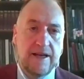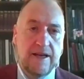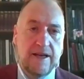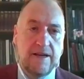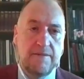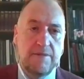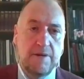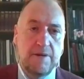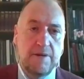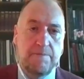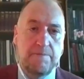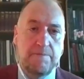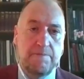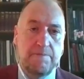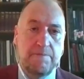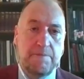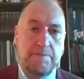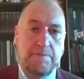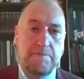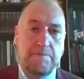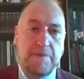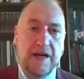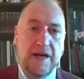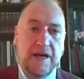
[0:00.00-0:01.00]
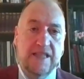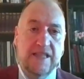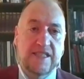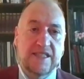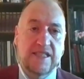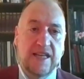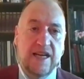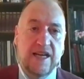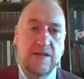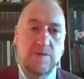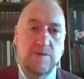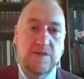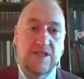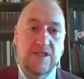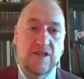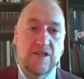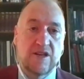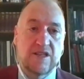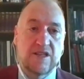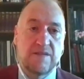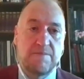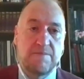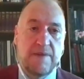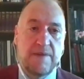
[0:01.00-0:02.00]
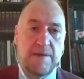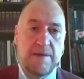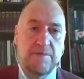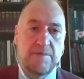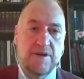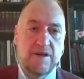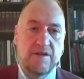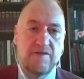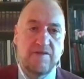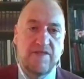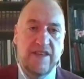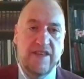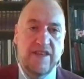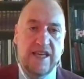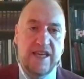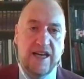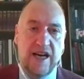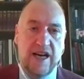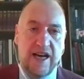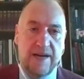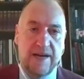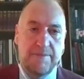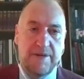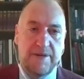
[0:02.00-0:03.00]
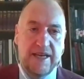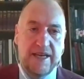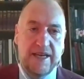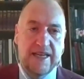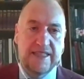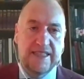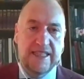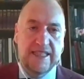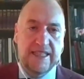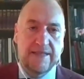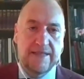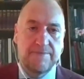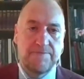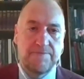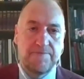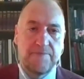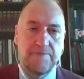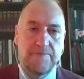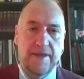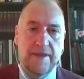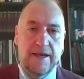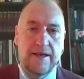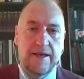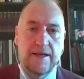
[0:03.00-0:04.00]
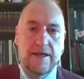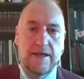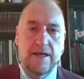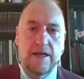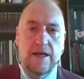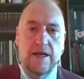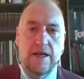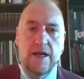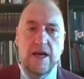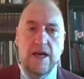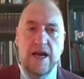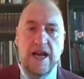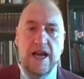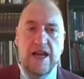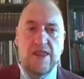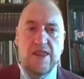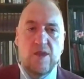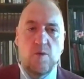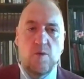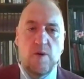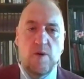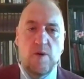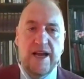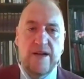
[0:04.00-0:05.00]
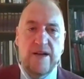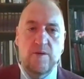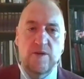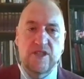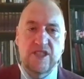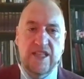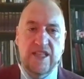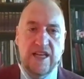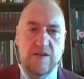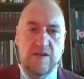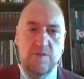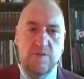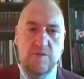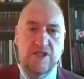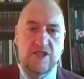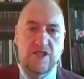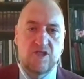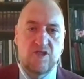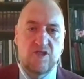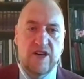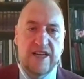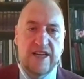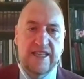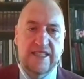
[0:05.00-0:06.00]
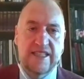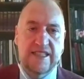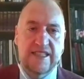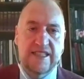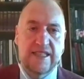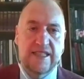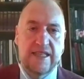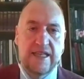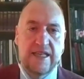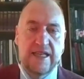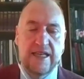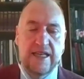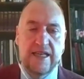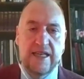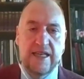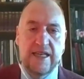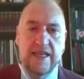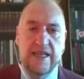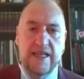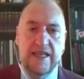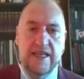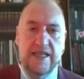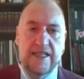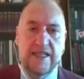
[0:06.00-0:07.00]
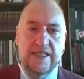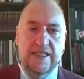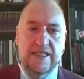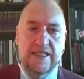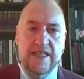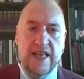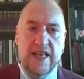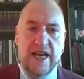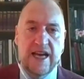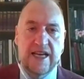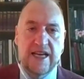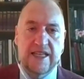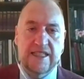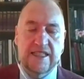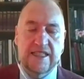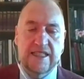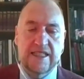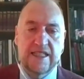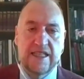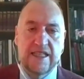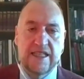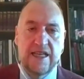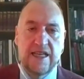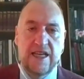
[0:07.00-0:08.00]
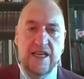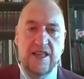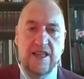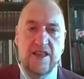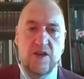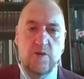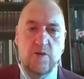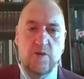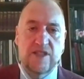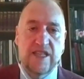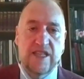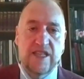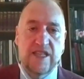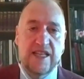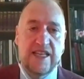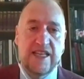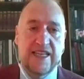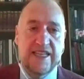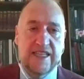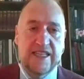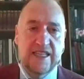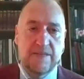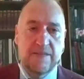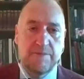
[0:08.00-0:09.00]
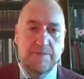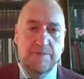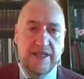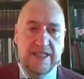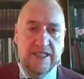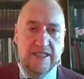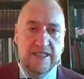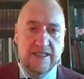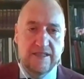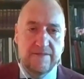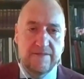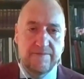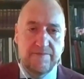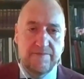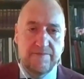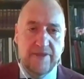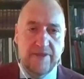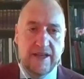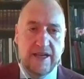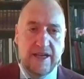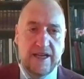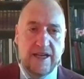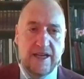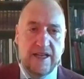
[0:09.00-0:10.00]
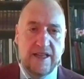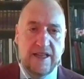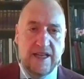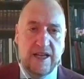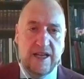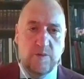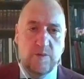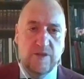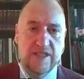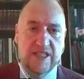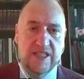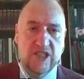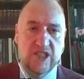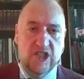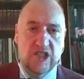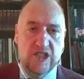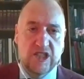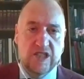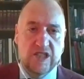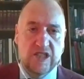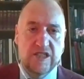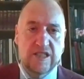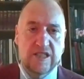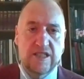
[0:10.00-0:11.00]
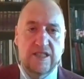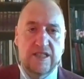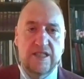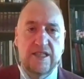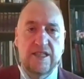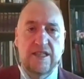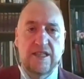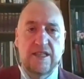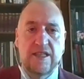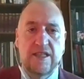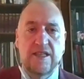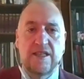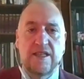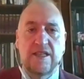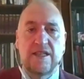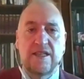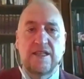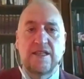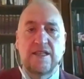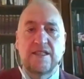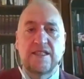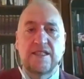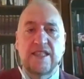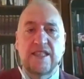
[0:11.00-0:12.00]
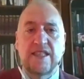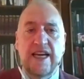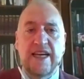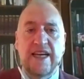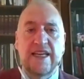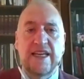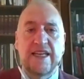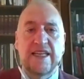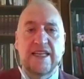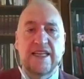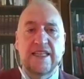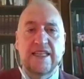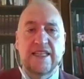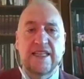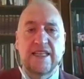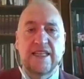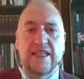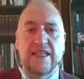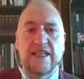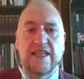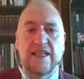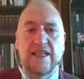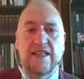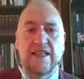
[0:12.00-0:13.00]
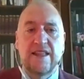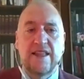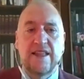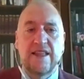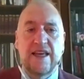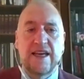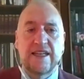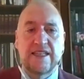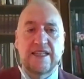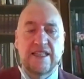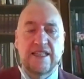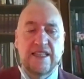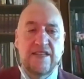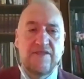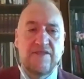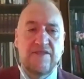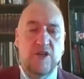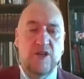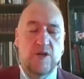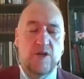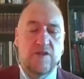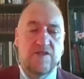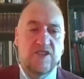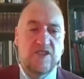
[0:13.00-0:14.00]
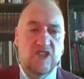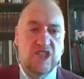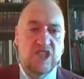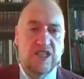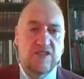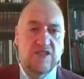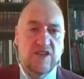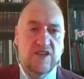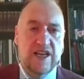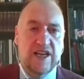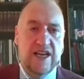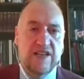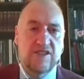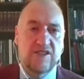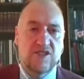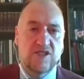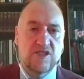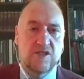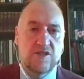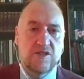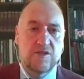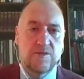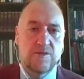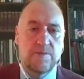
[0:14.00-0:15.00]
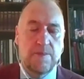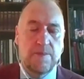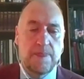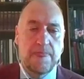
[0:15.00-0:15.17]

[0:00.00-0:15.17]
But Palestine was not a member of the IBRD. And the way in which that was addressed is that there was a legal opinion that was issued saying that in the view of the General Council,